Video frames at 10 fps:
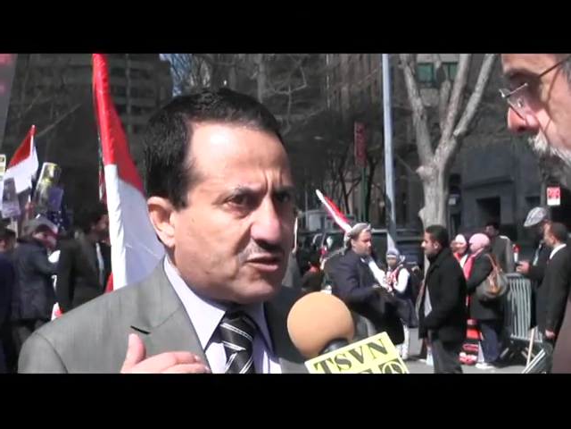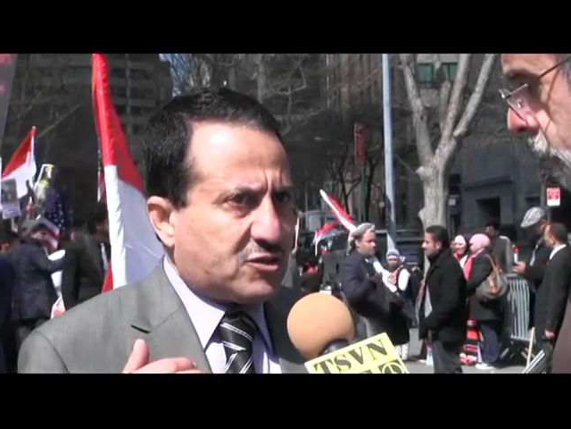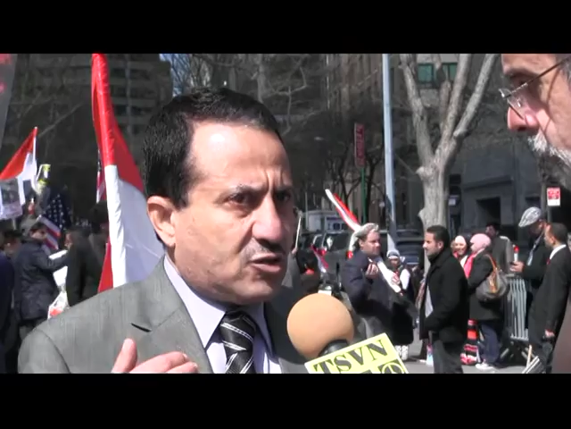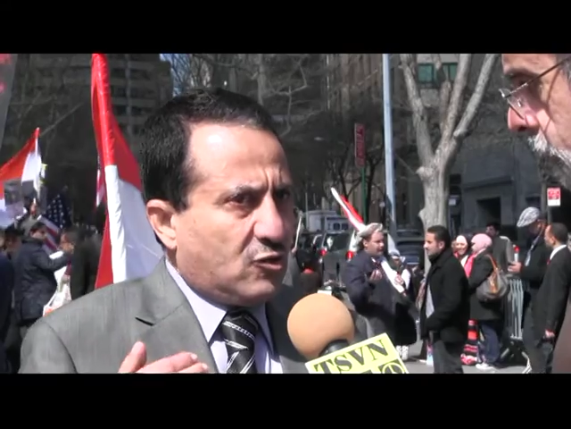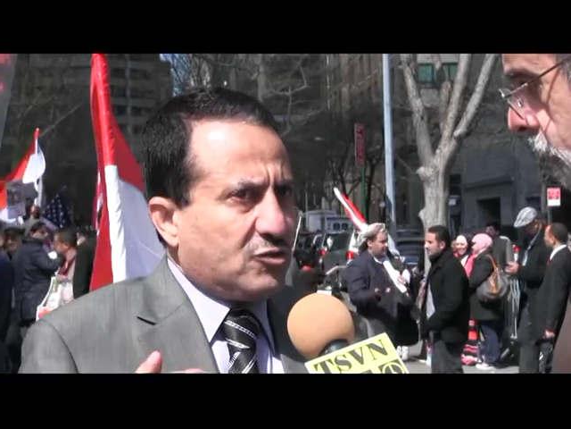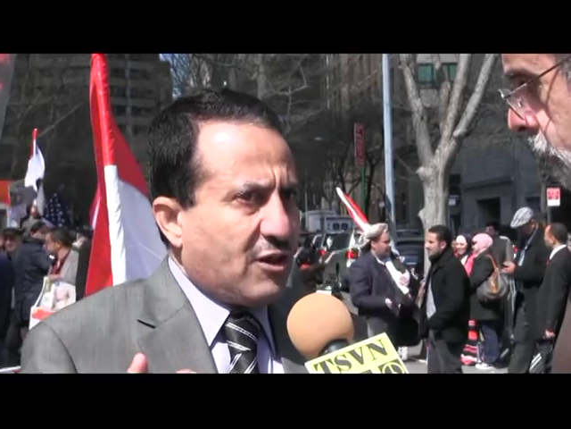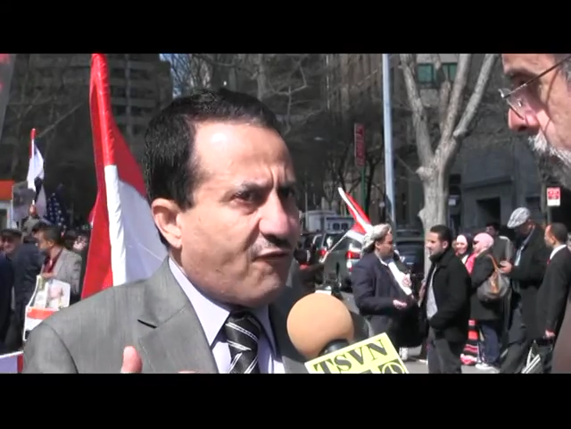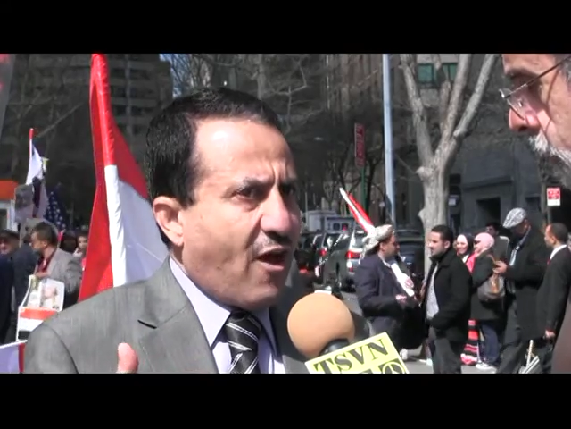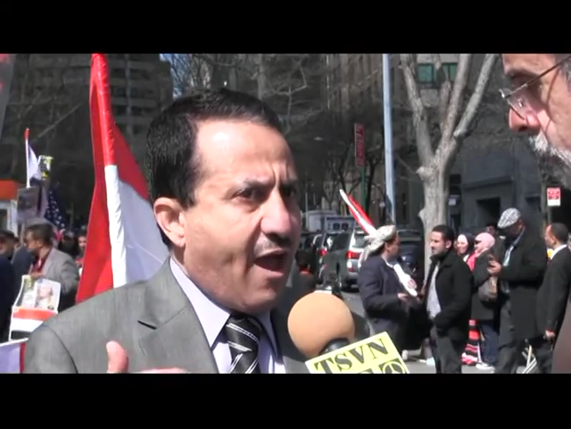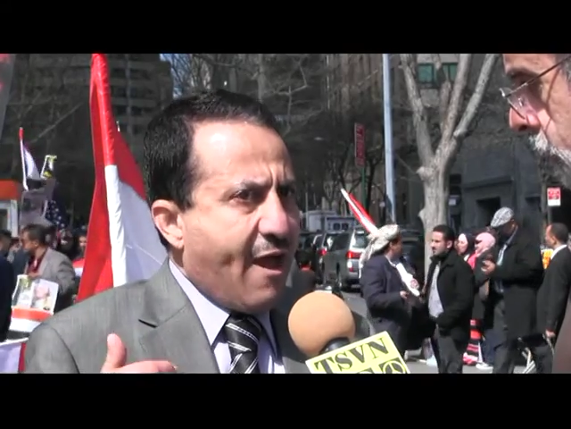Saudi
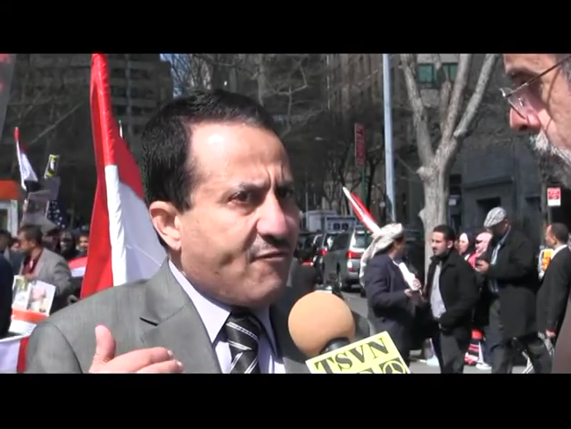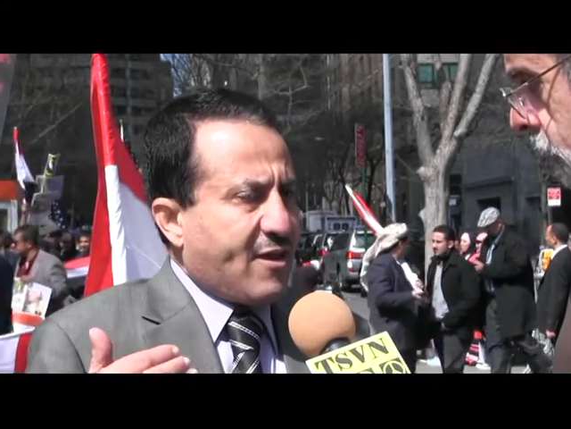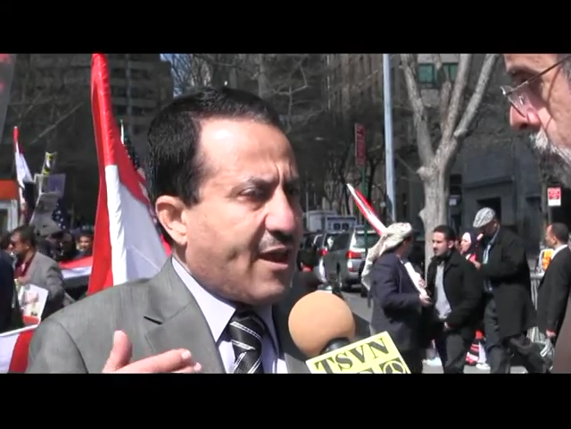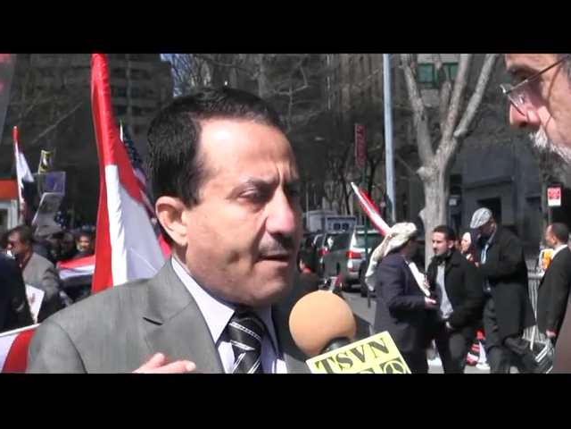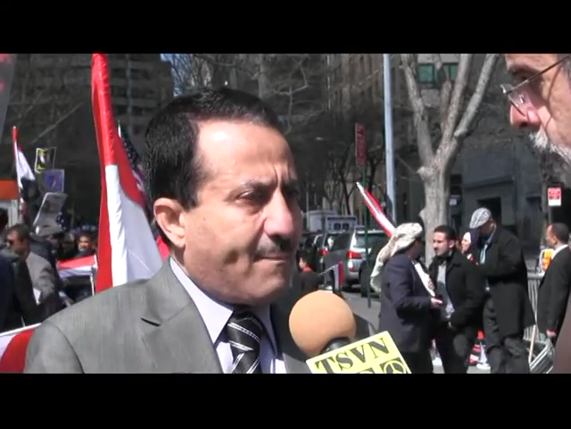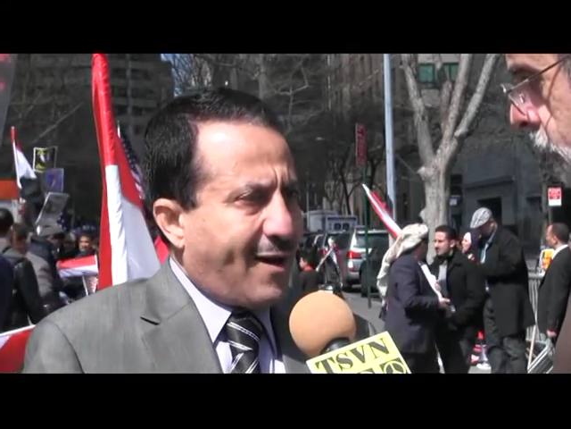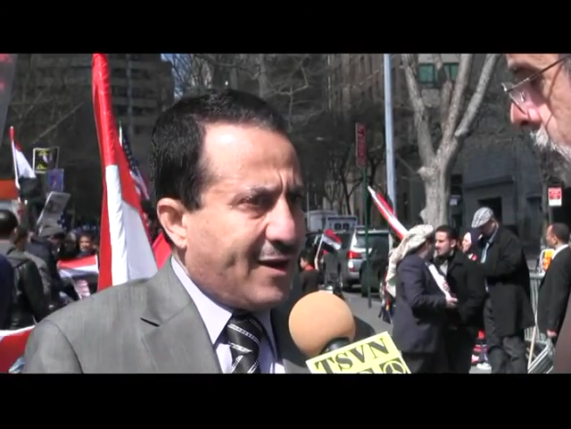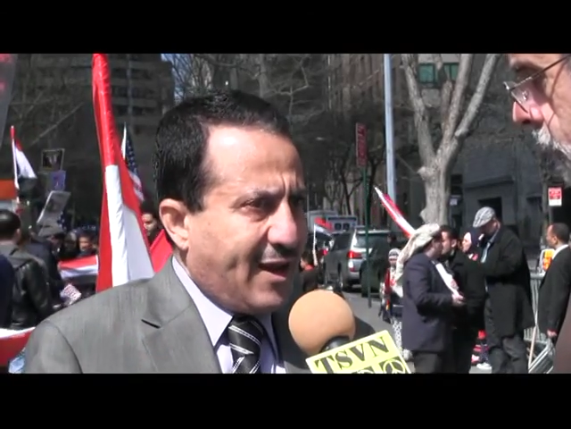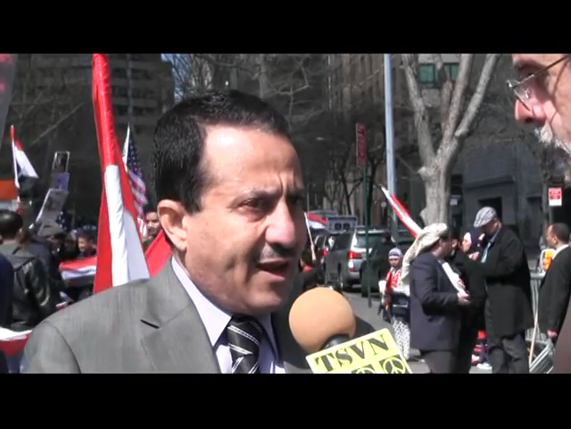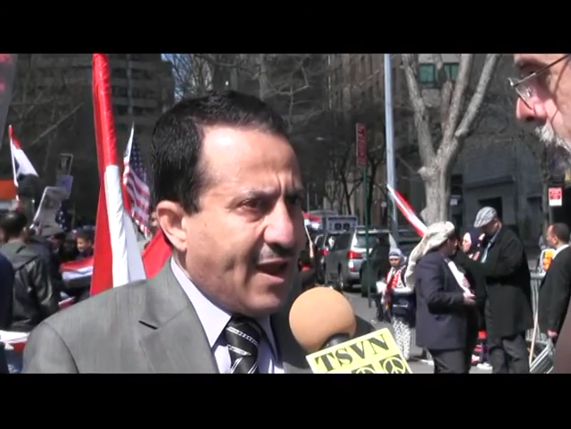having
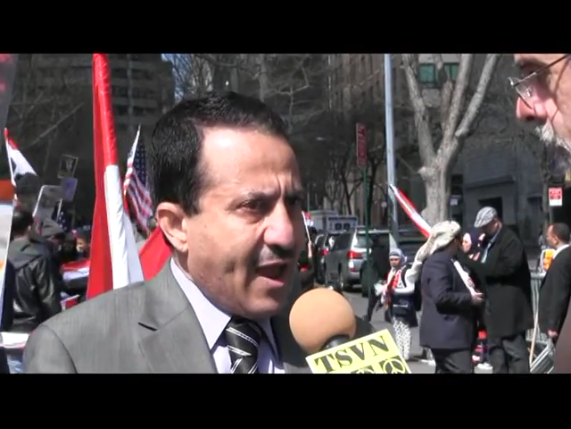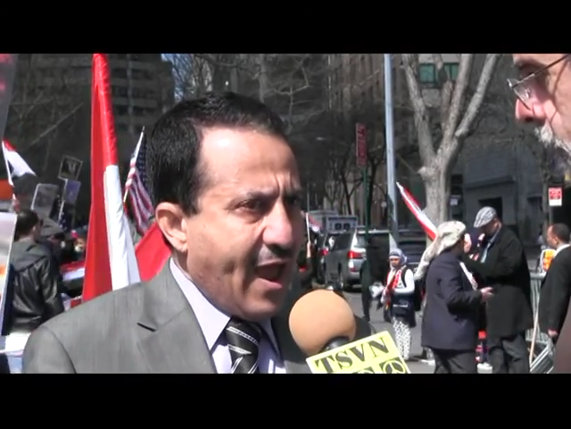money